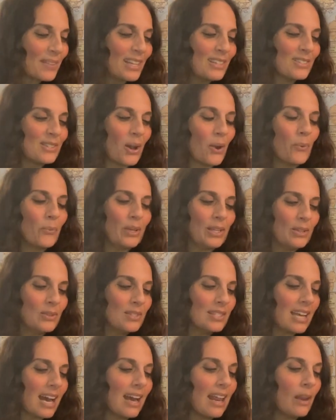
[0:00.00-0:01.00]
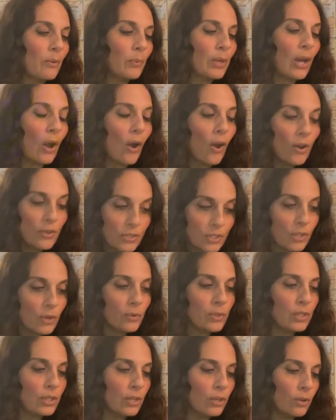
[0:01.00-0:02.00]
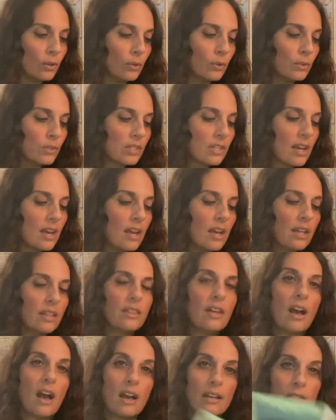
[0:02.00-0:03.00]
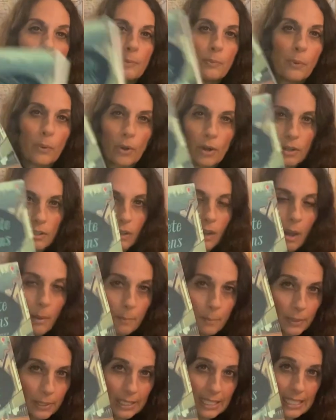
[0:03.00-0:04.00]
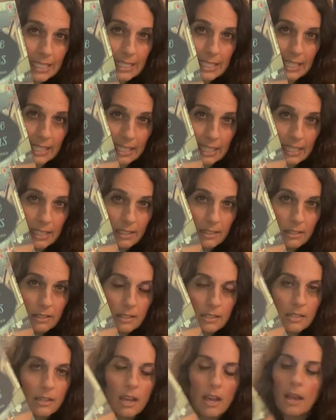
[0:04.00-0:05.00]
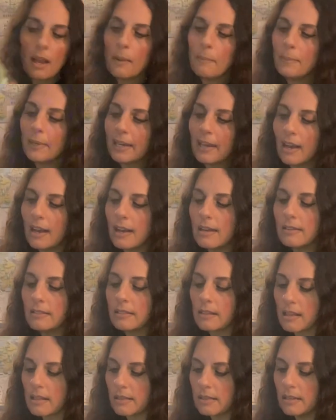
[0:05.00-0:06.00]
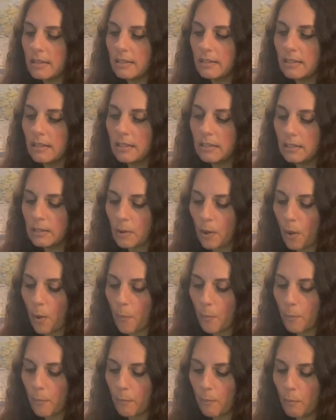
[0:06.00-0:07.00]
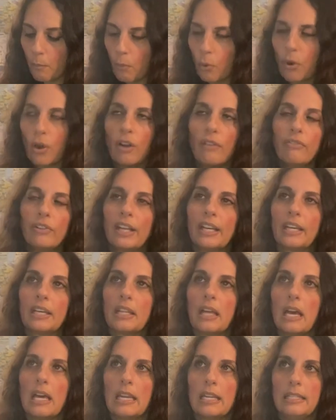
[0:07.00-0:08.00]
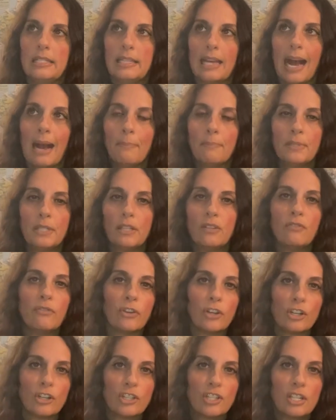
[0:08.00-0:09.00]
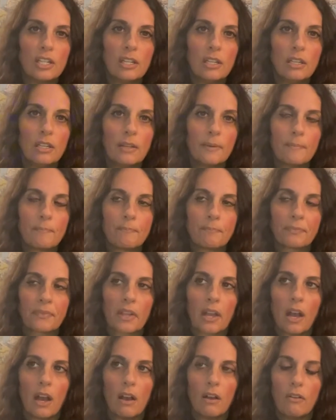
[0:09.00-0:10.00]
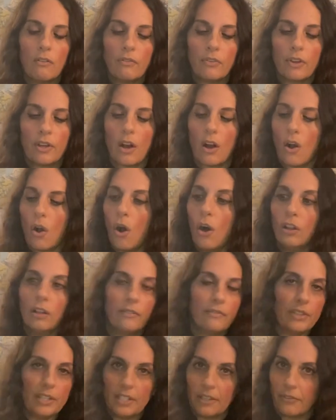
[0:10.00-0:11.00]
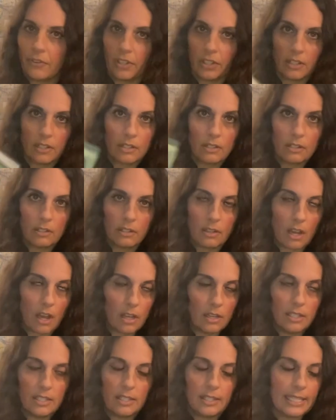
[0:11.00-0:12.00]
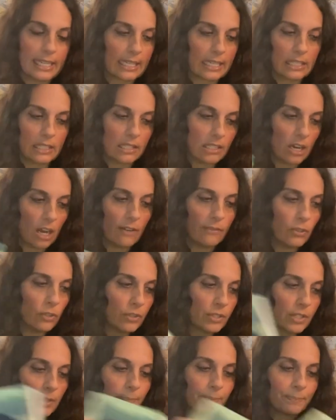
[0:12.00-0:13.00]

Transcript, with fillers: so we use that. And we also use the Usborne Complete Dickens because this is more of like an adapted version of all of the different uh, Dickens novels